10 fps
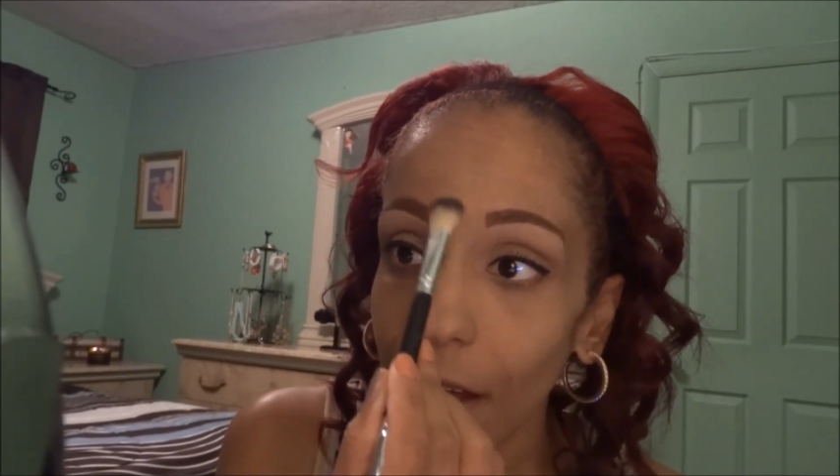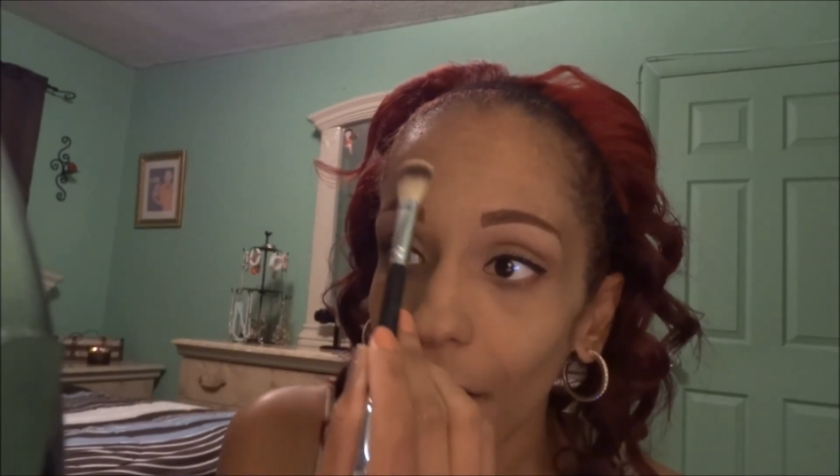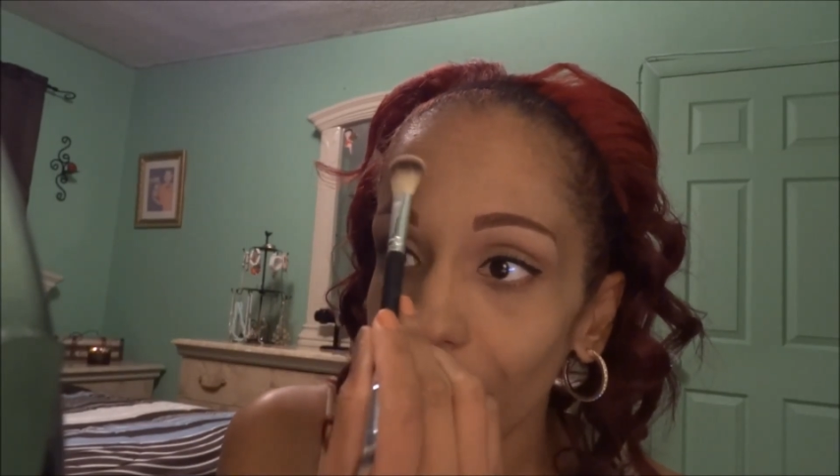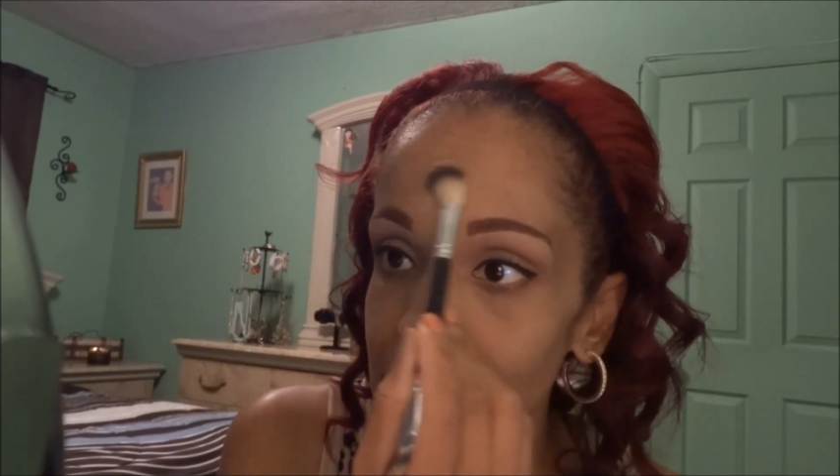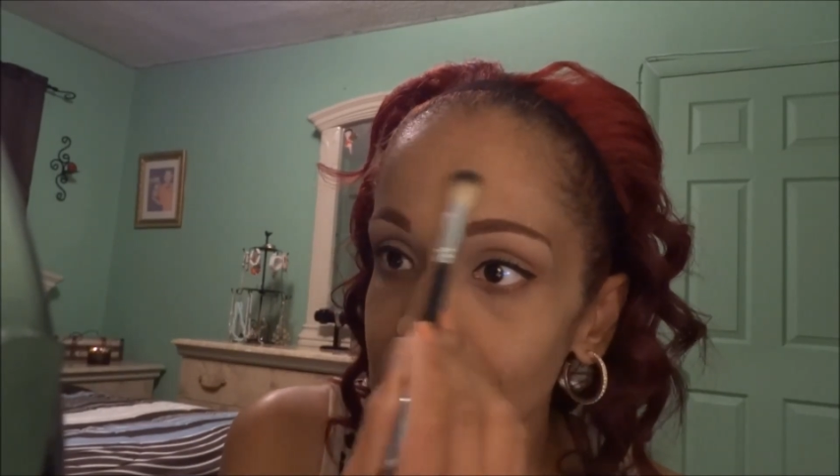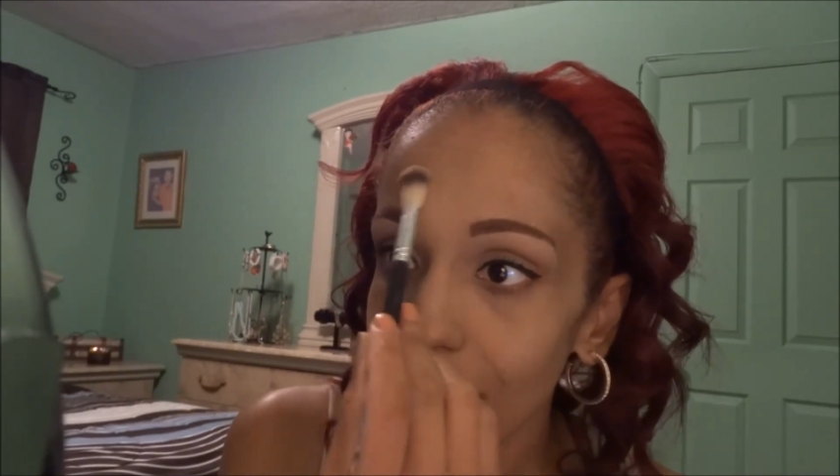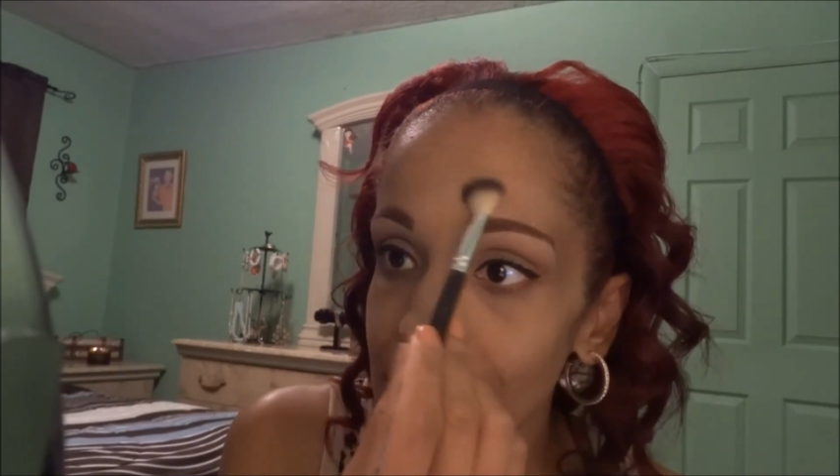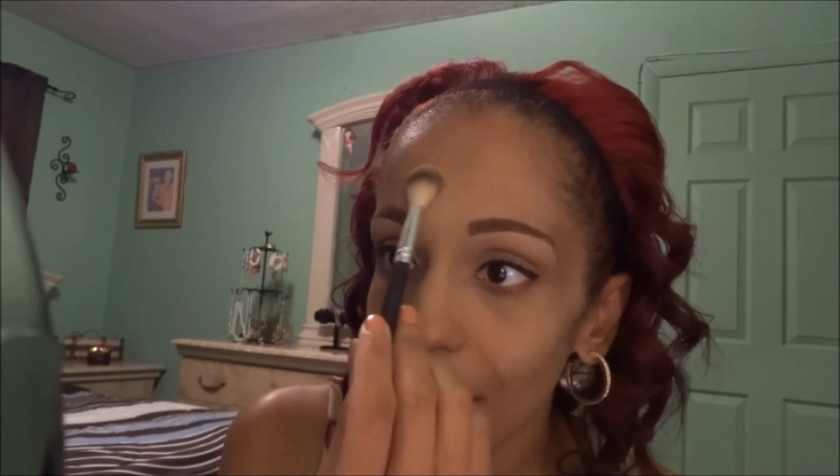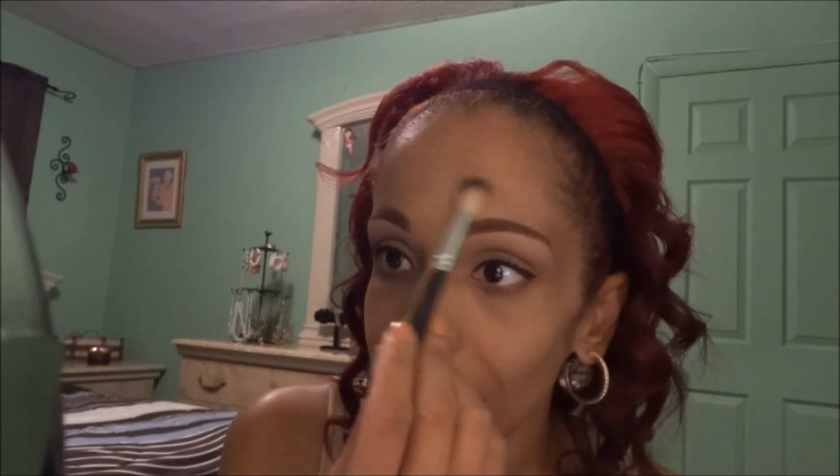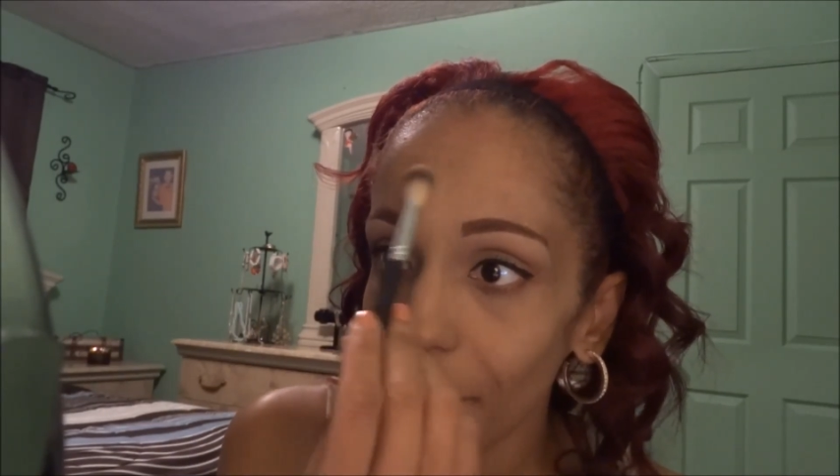on the
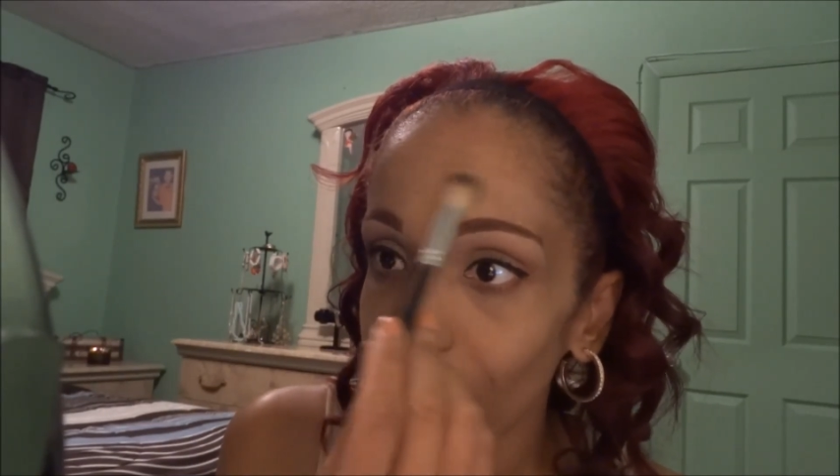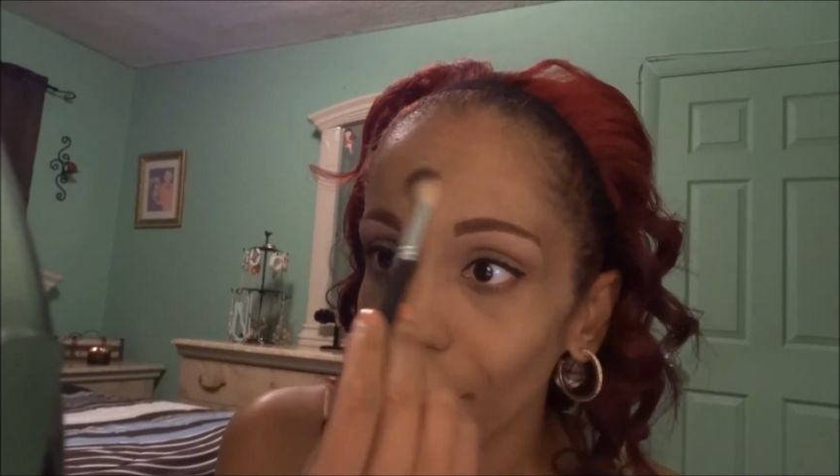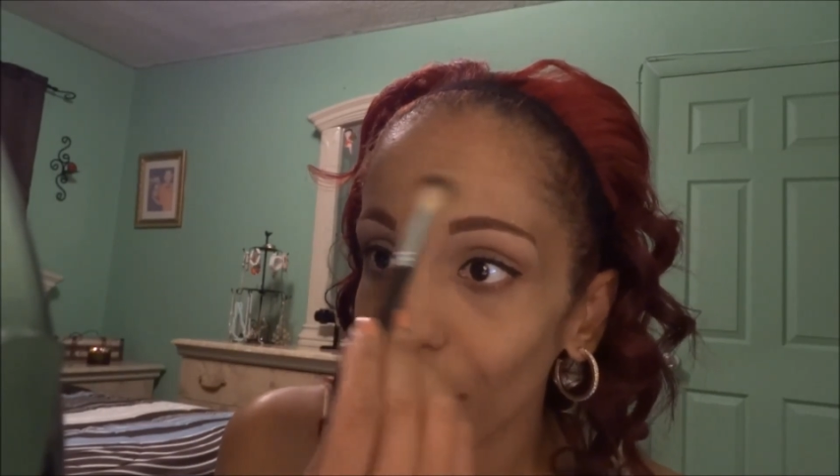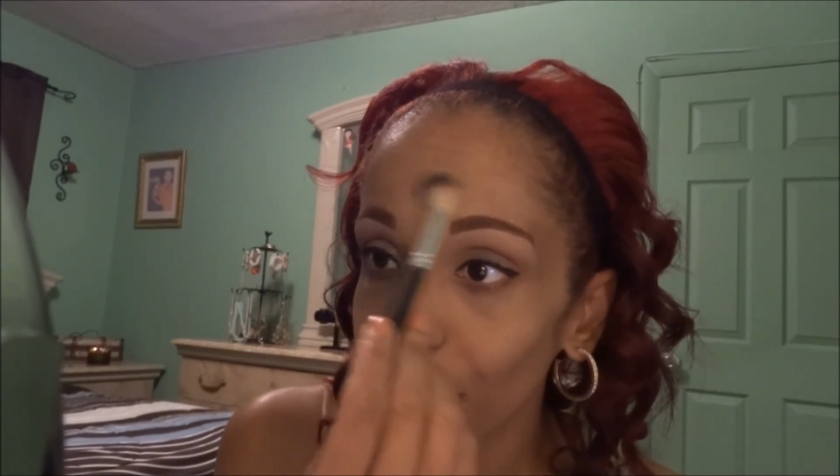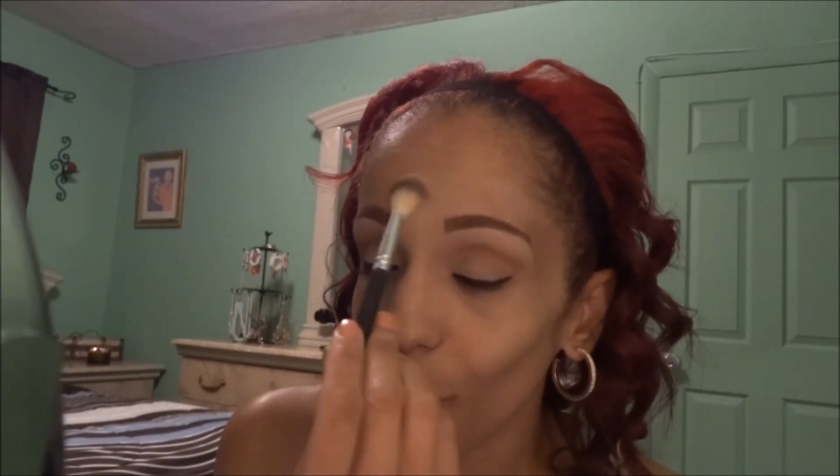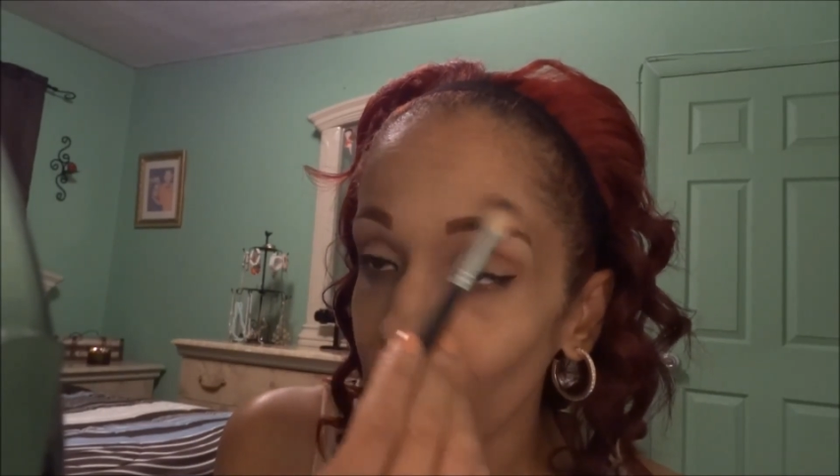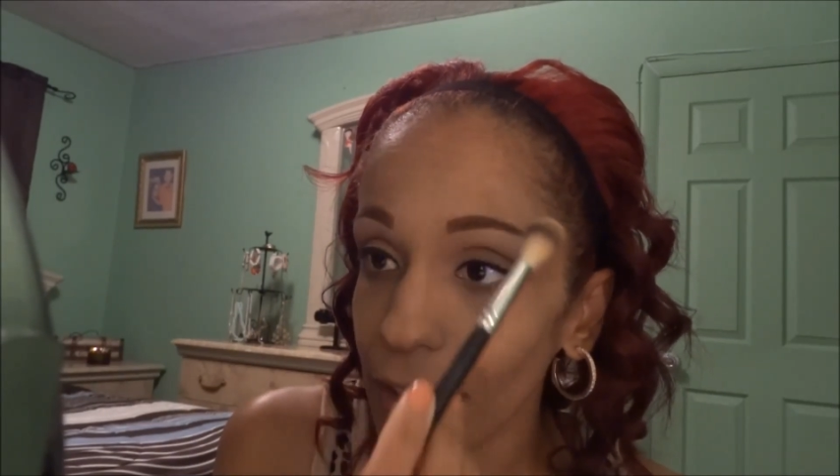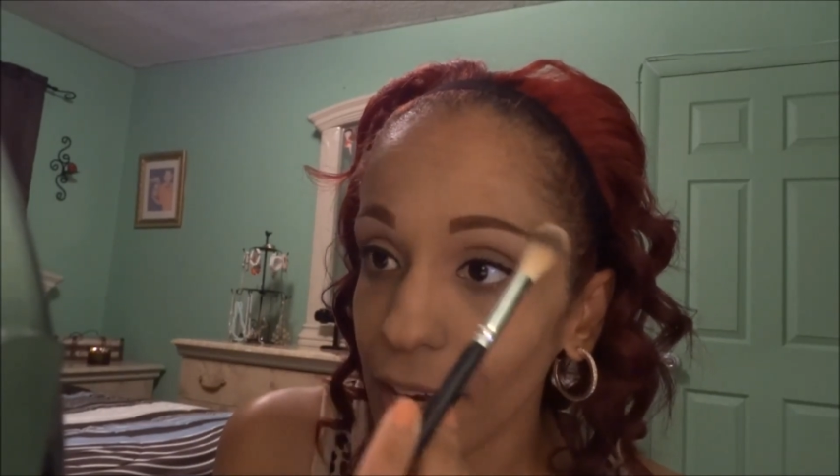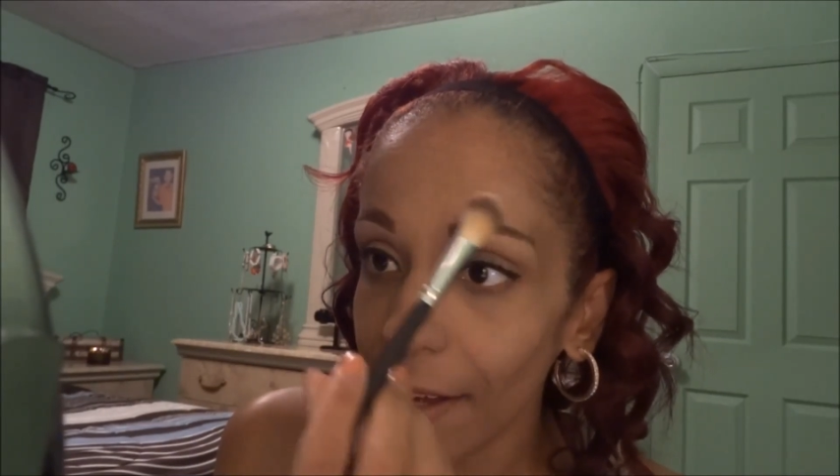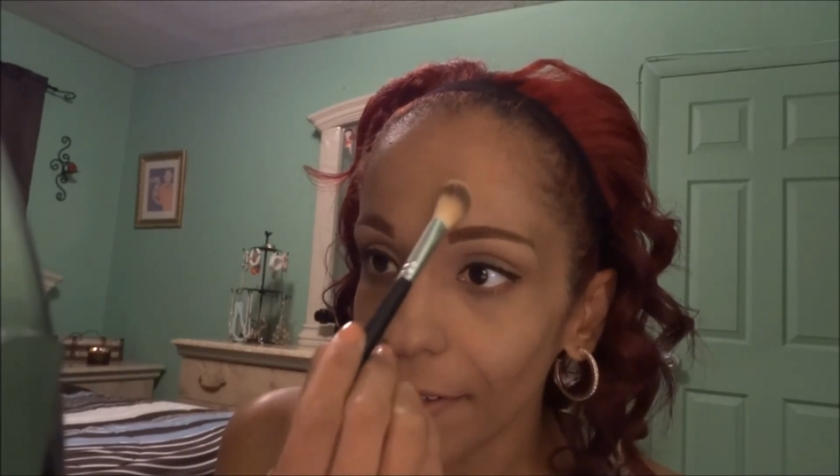center of the
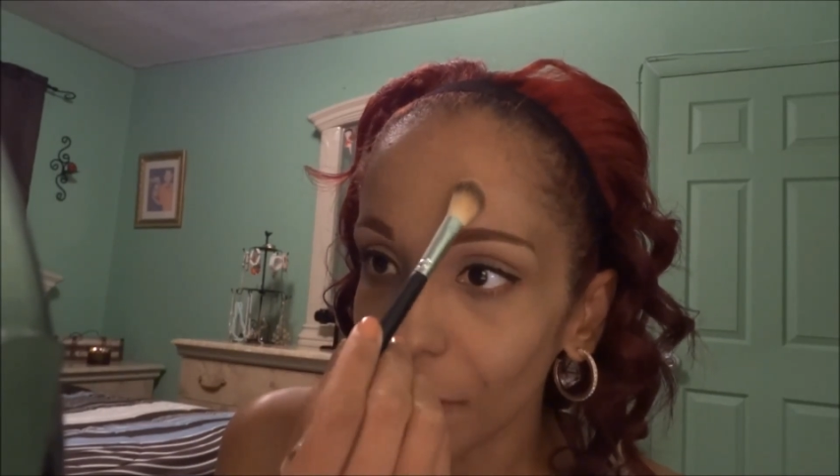forehead,